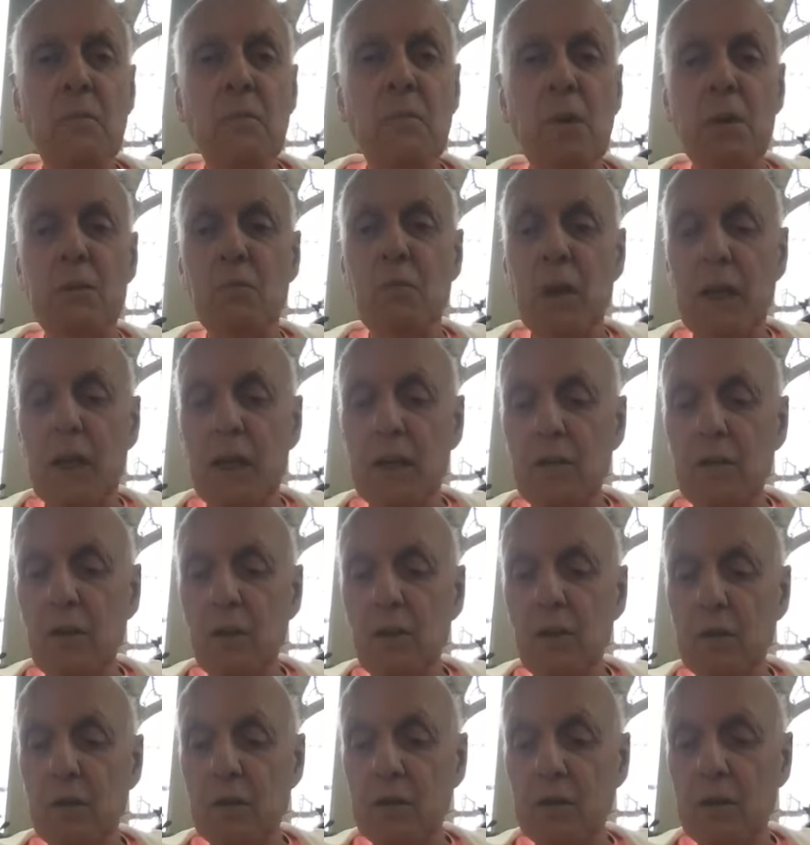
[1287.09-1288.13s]
But what I
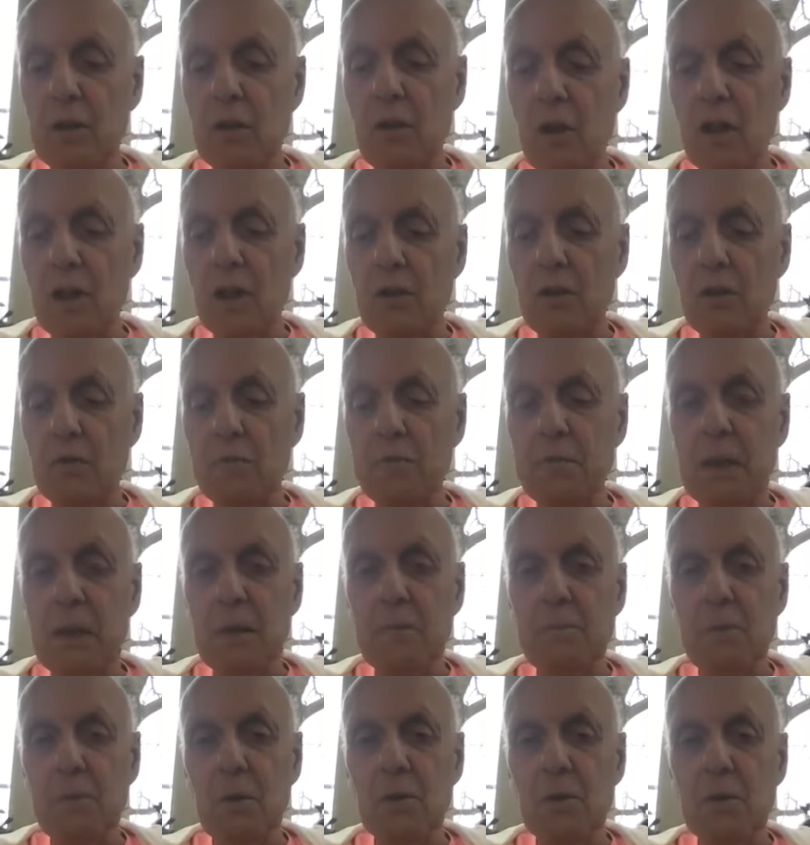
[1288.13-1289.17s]
learned in all those
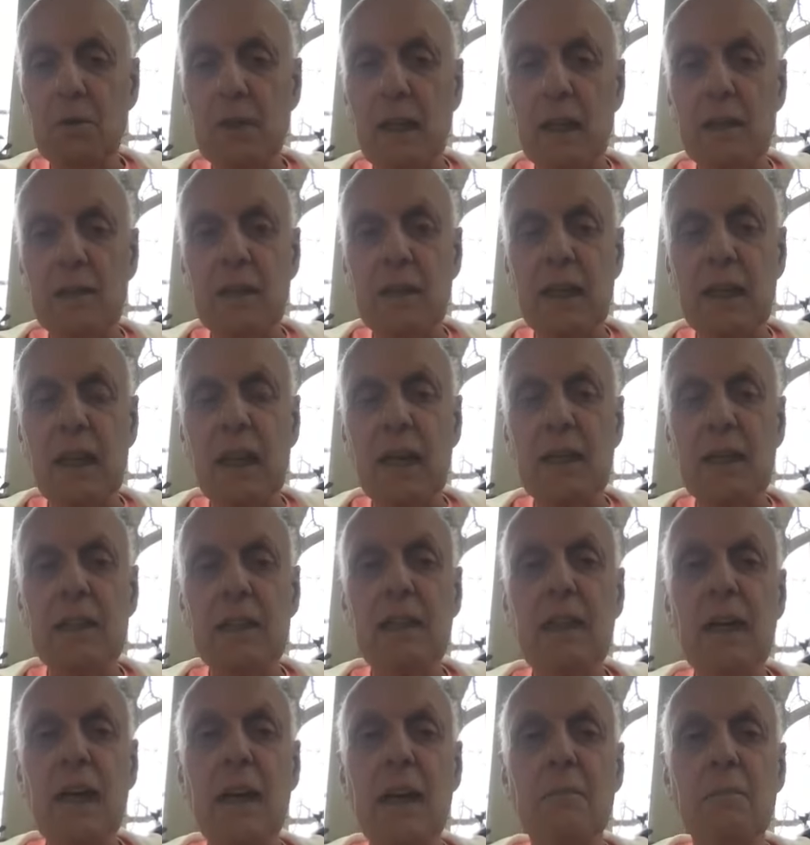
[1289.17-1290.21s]
people is that they had a
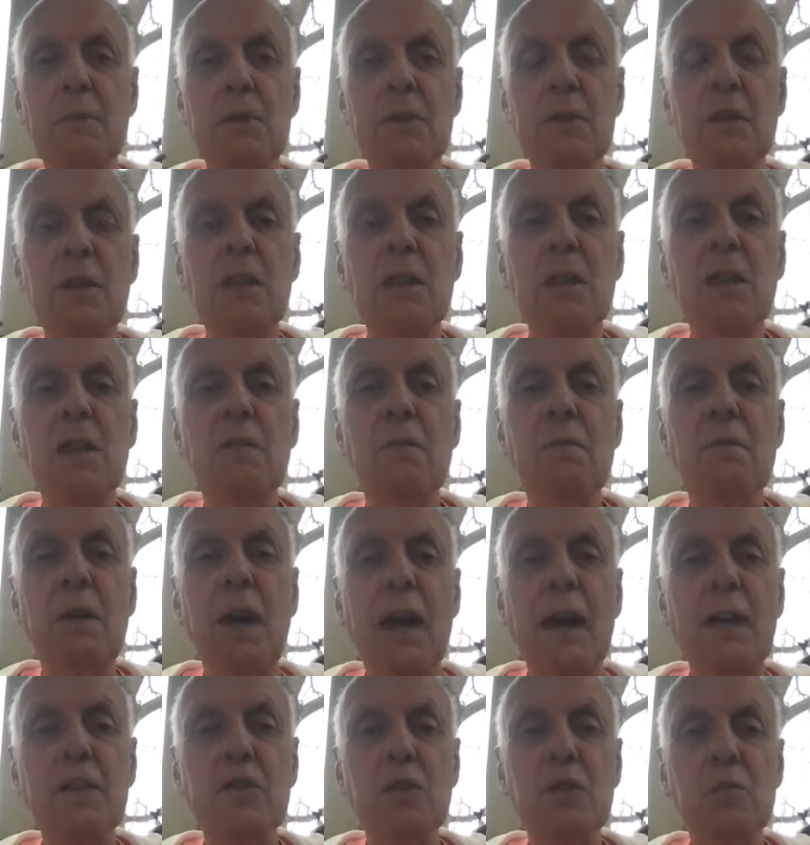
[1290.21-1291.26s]
common
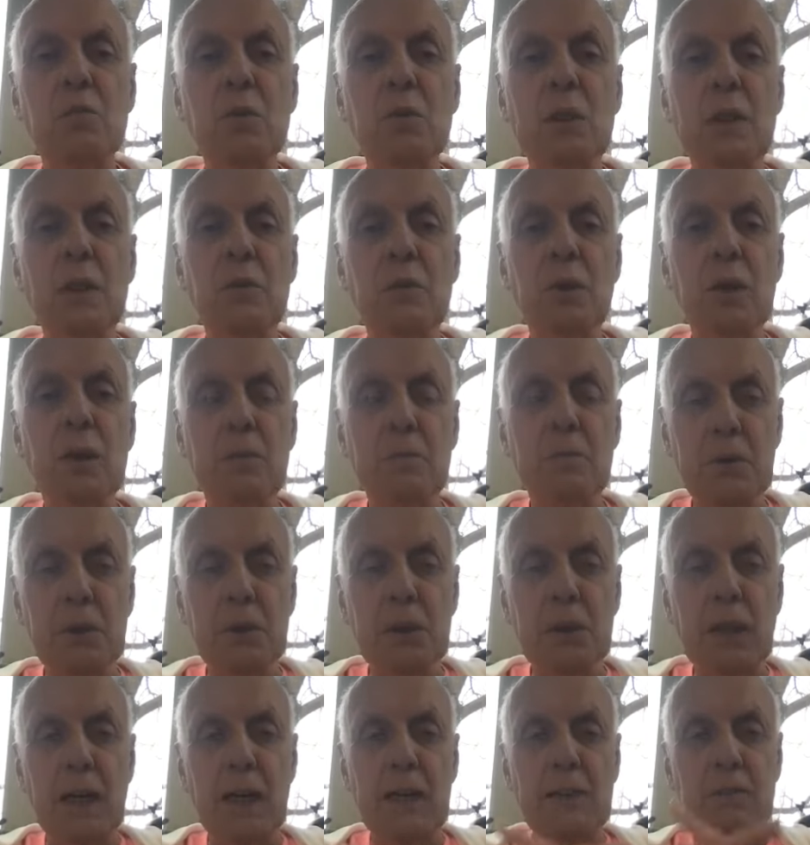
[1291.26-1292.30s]
factor when they were
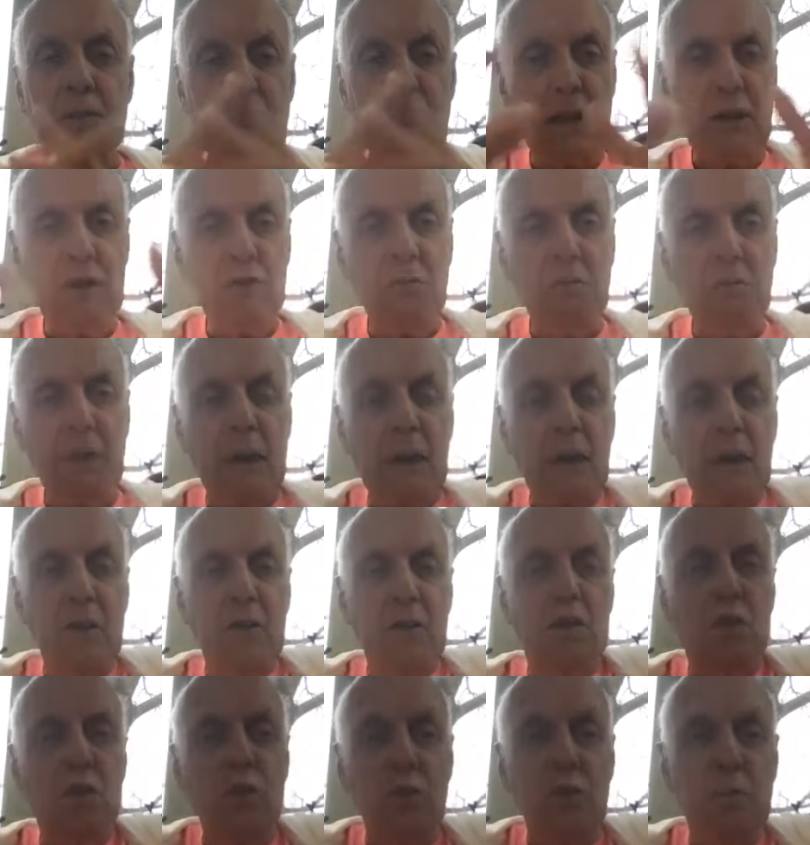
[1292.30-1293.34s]
hypnotized. And that's what my
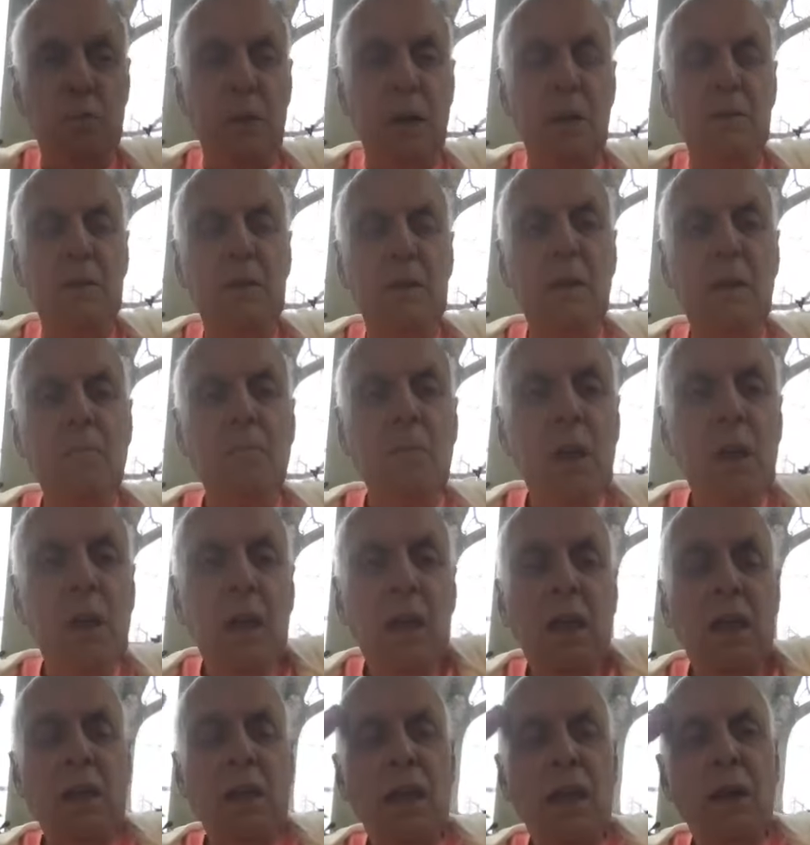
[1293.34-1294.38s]
article is about
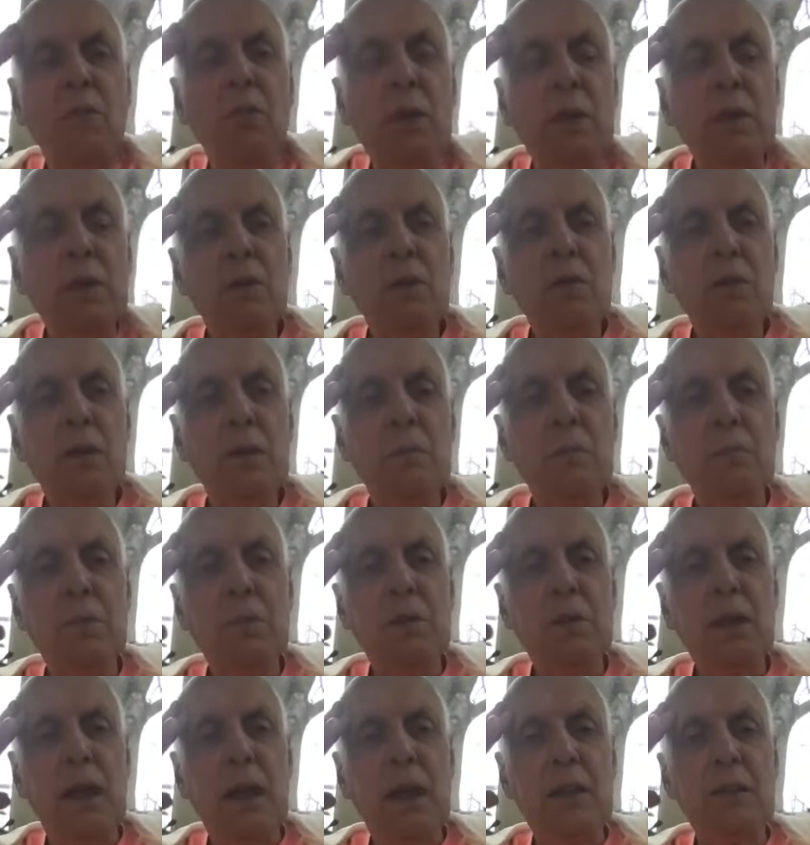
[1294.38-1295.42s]
that when you're
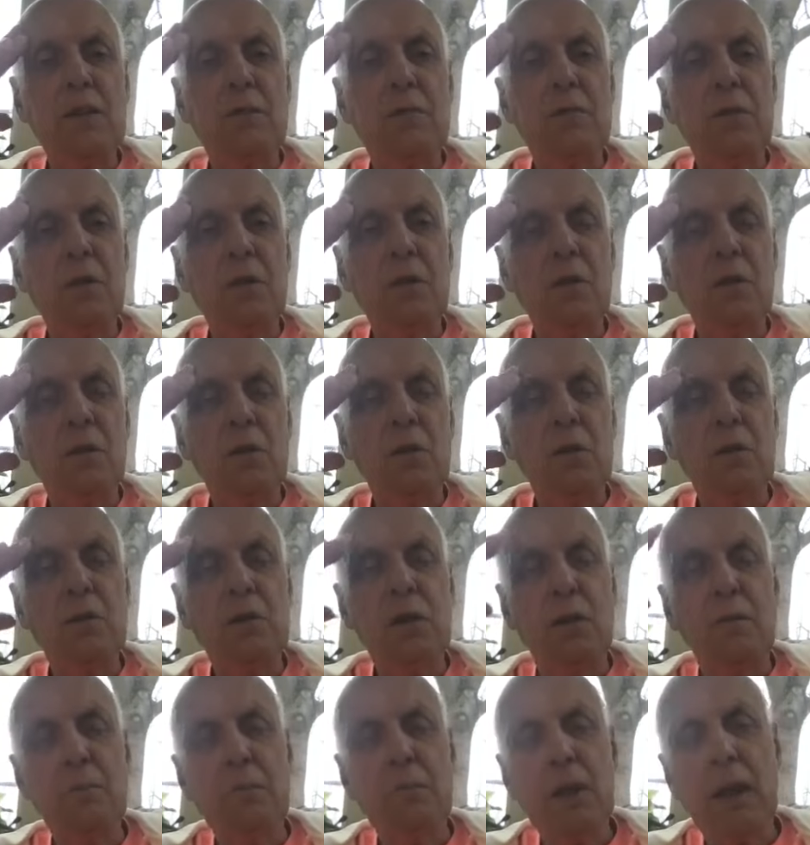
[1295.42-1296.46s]
hypnotized, if you notice,
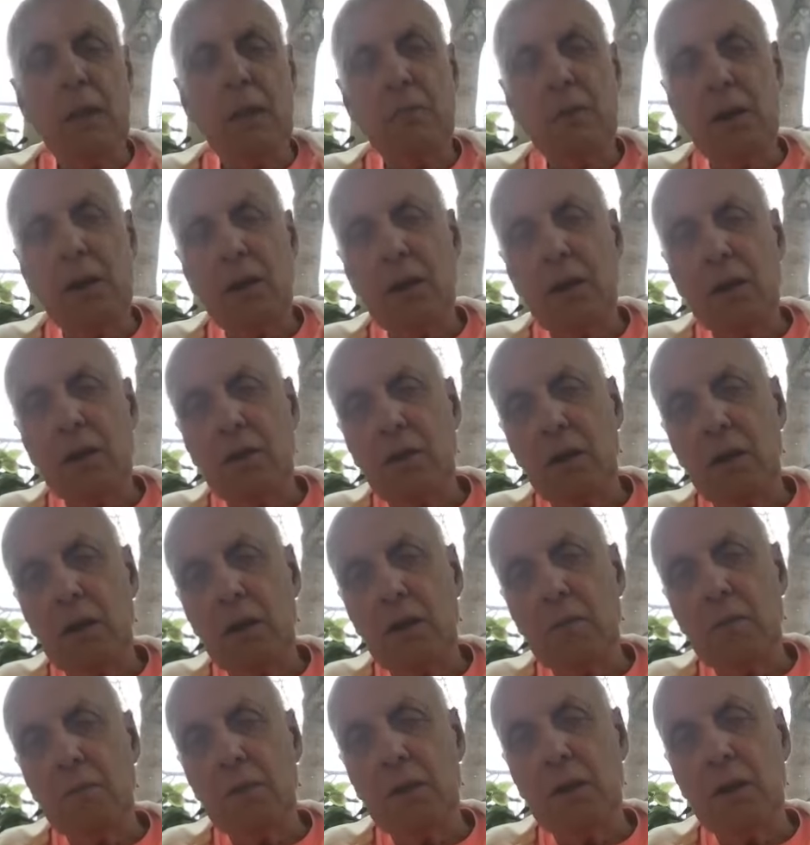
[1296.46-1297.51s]
sometimes you hear the
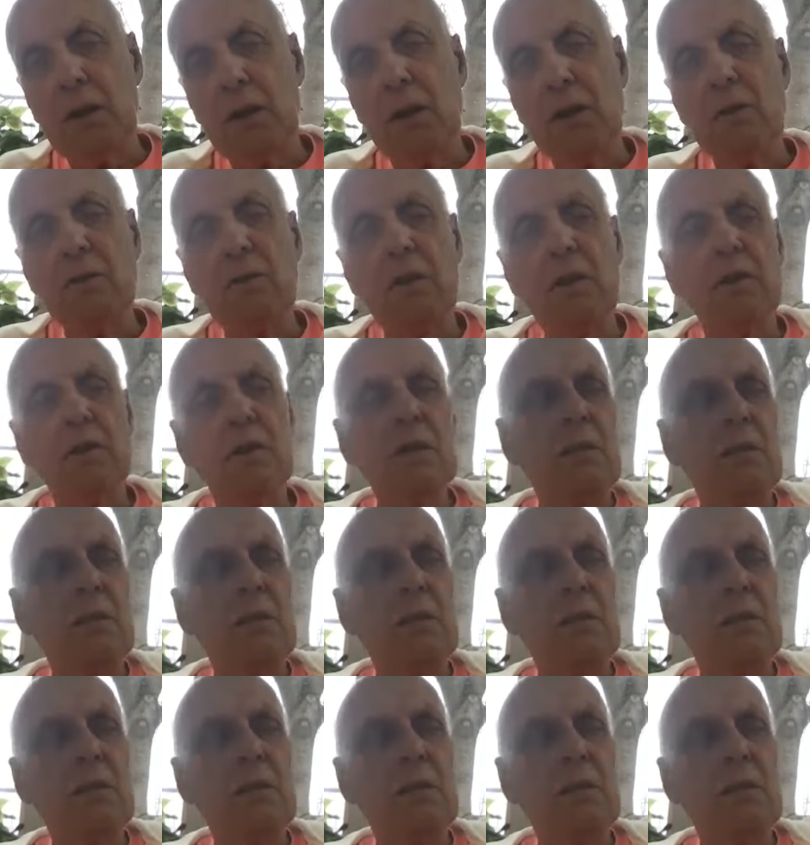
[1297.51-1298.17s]
hypnotist and